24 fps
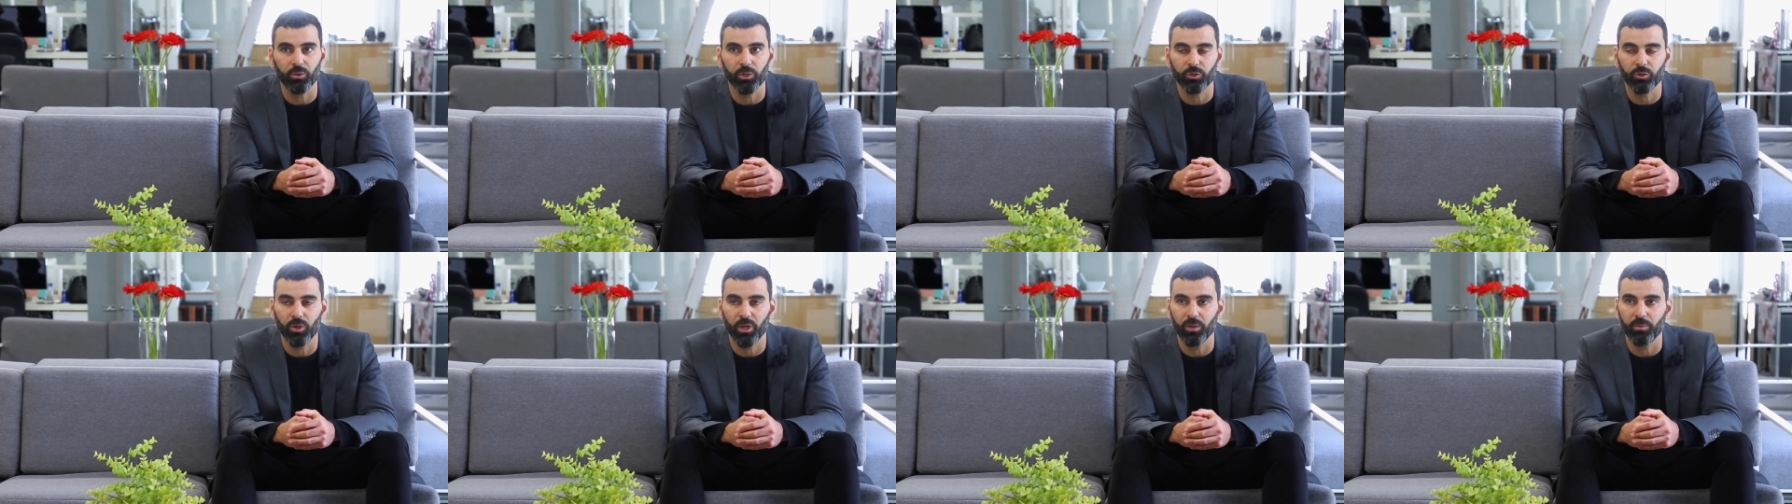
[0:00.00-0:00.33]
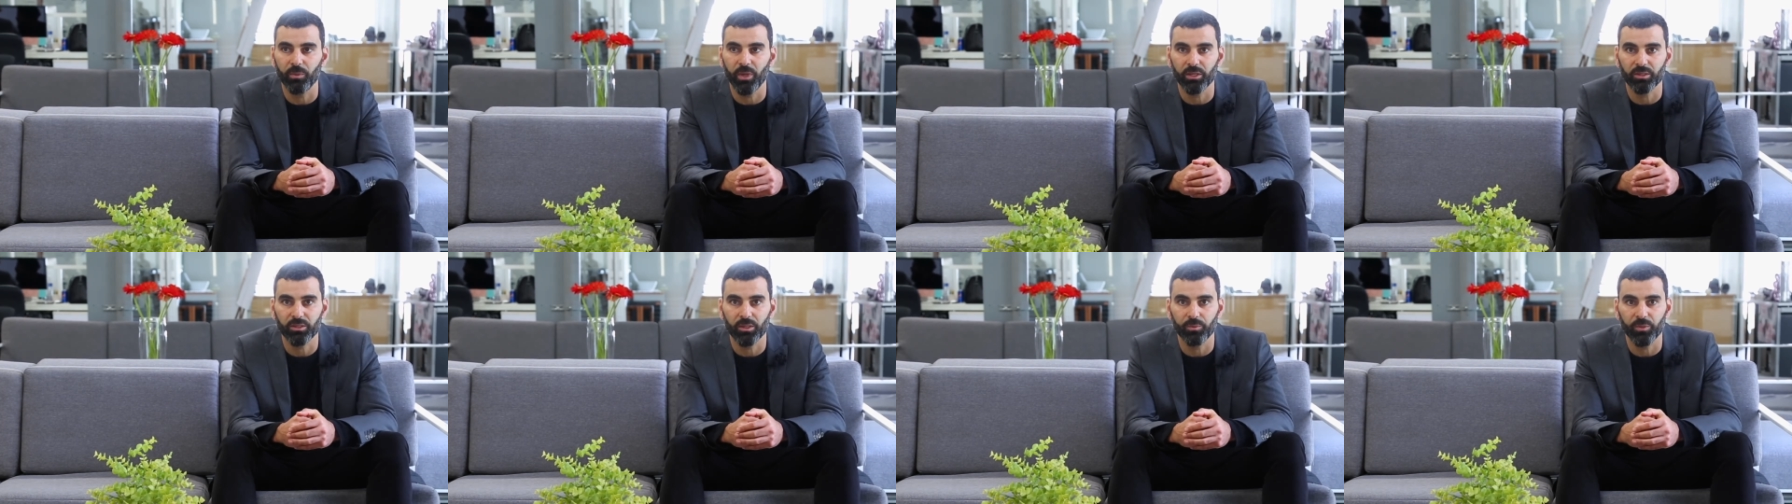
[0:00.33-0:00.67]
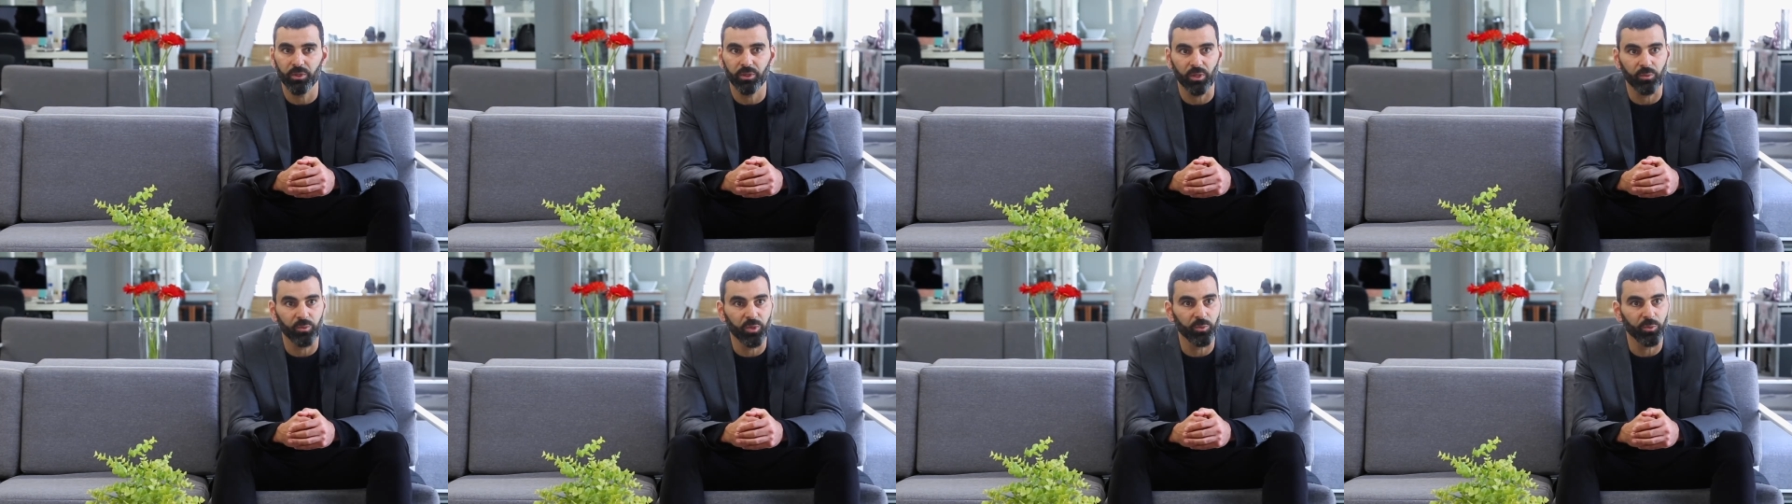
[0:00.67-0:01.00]
We try to make
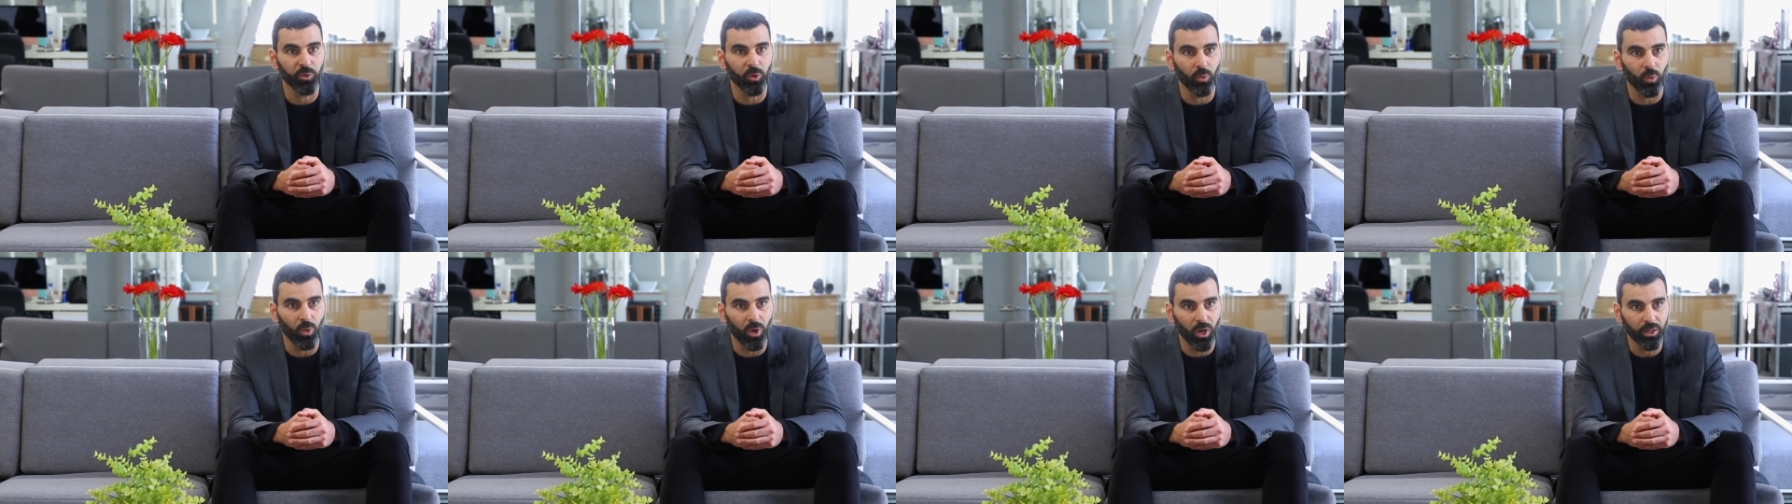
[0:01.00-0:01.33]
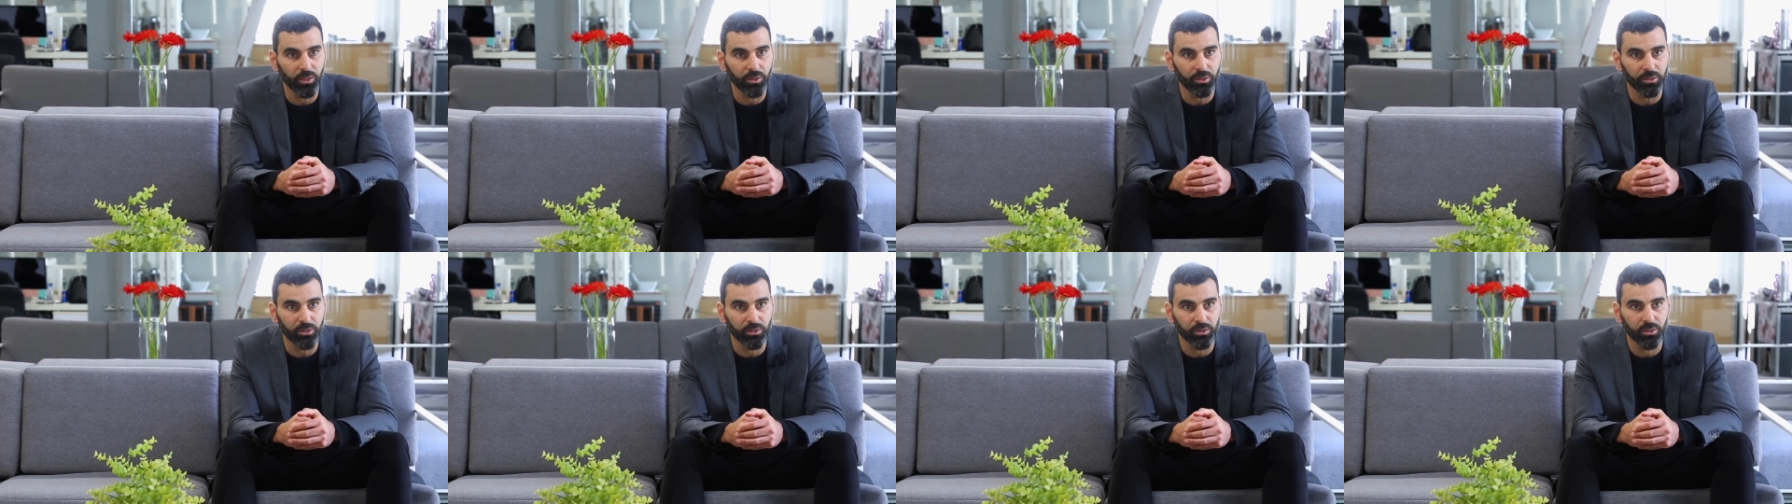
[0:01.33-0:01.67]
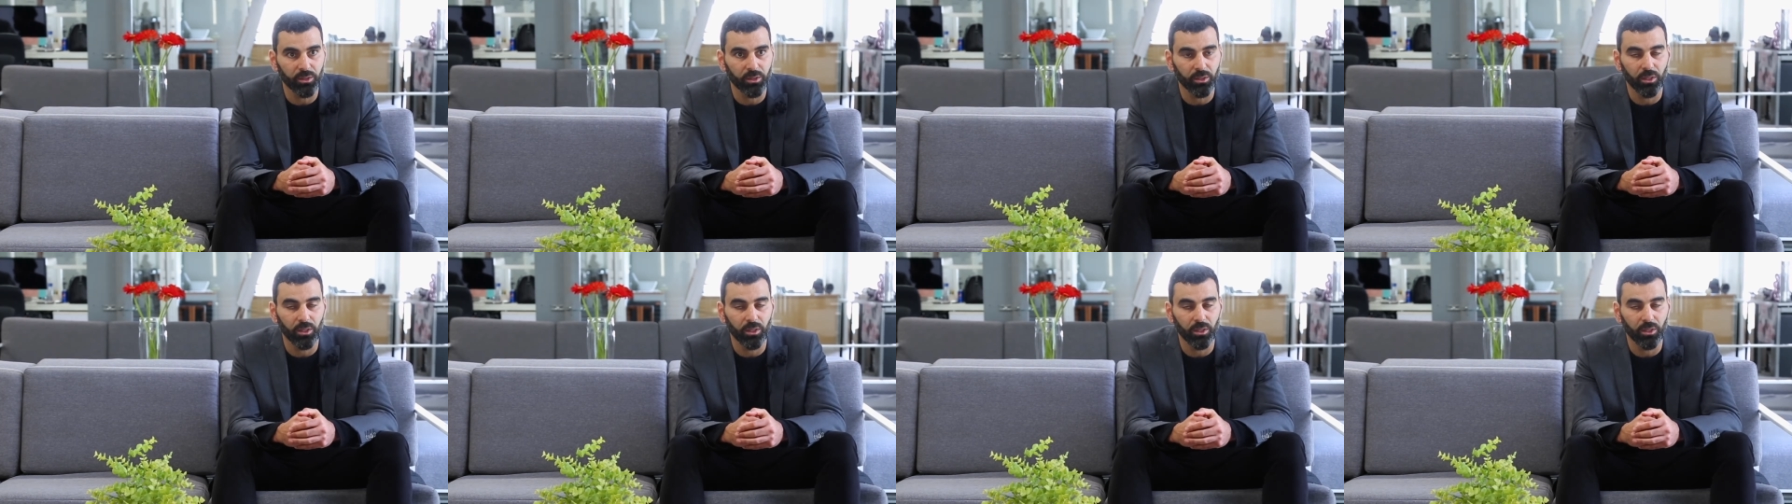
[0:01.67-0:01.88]
something that people want,